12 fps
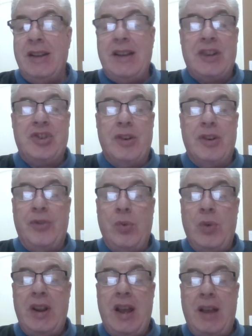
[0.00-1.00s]
Not sure if a
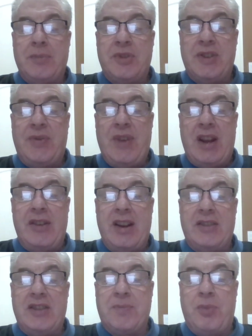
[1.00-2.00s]
win helps this
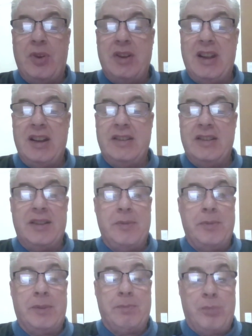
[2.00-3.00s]
veteran at this point get into
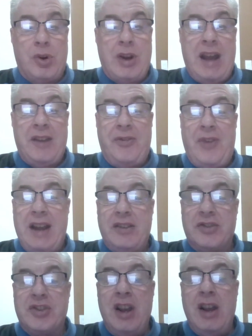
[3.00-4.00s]
the Borgata
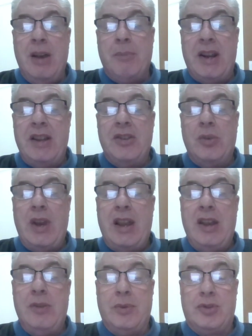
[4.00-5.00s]
finals, but either
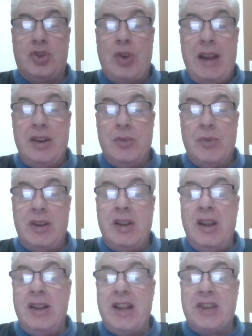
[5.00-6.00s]
way, he will try to
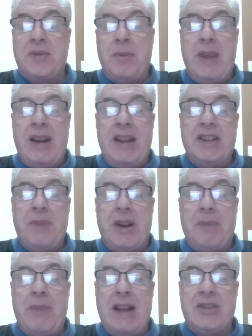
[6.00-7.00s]
win. Desperate Man has
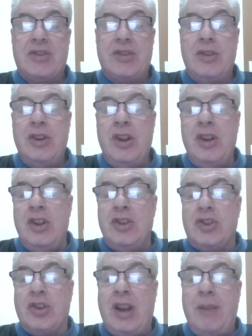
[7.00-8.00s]
been a monster.
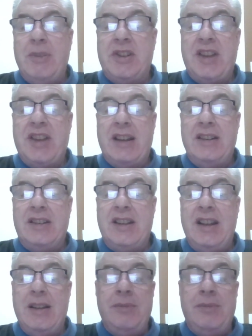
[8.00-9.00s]
So coming second
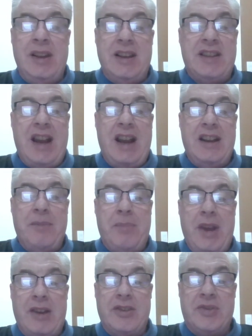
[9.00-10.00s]
to him is not an
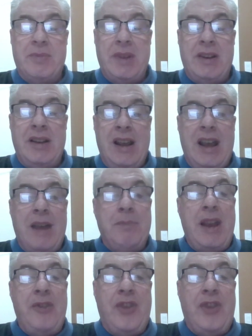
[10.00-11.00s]
embarrassment
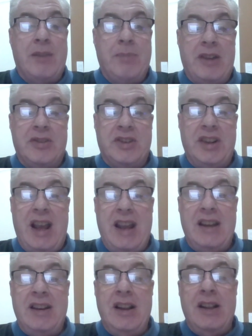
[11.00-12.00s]
and may fare better
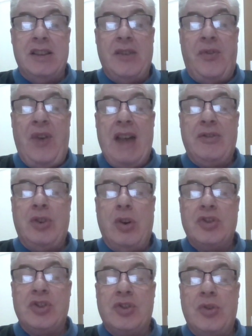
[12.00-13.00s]
tonight. The five
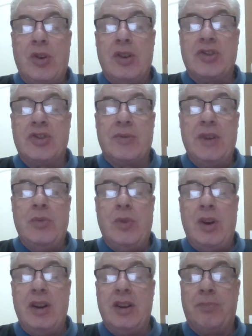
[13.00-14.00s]
coaches corners, three to
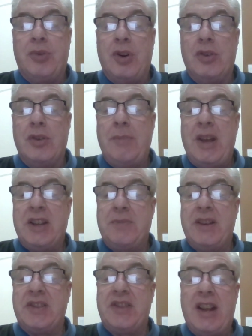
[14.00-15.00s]
one in the program, has
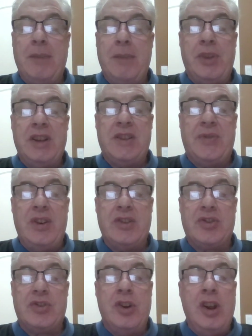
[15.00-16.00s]
been a second place
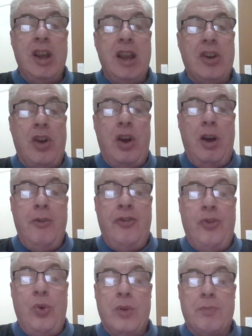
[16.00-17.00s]
finisher in
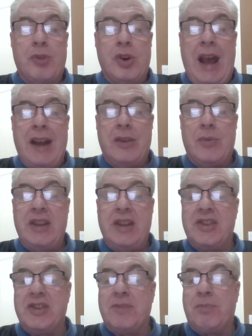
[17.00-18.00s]
all four Borgata
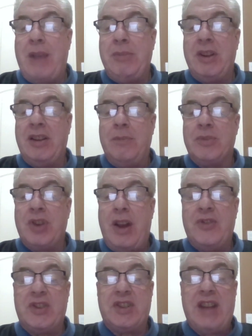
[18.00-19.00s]
races. Probably comes
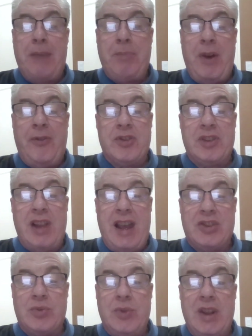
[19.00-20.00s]
off its top effort
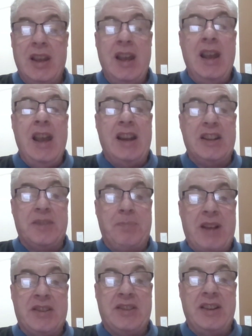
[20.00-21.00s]
last week, and it's
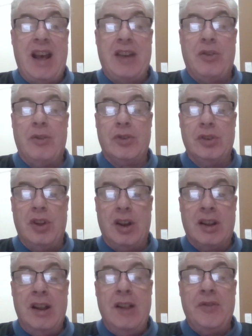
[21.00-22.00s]
best to not
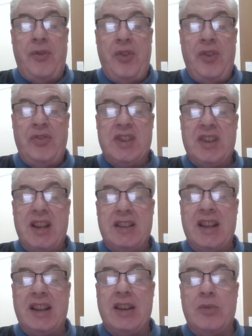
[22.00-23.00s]
overlook. The 50
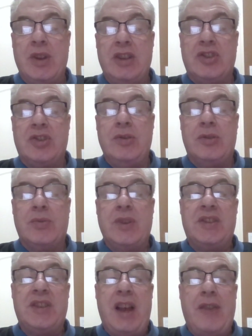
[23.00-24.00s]
cent ticket reads
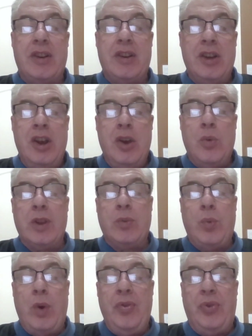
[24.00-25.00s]
237
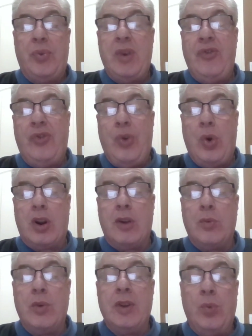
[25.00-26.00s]
with
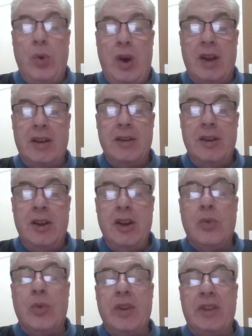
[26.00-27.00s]
134 with one
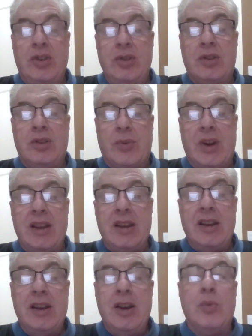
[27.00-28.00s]
with
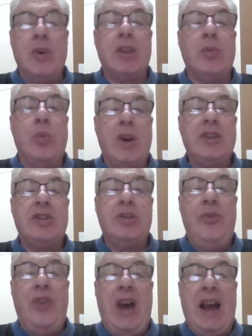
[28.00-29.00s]
23 with
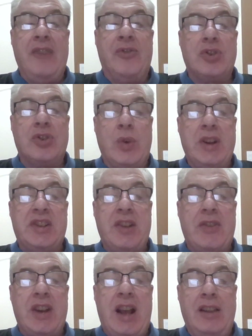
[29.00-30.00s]
125 for
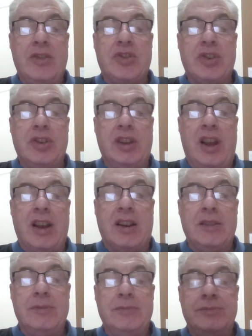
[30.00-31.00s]
$27 and good luck.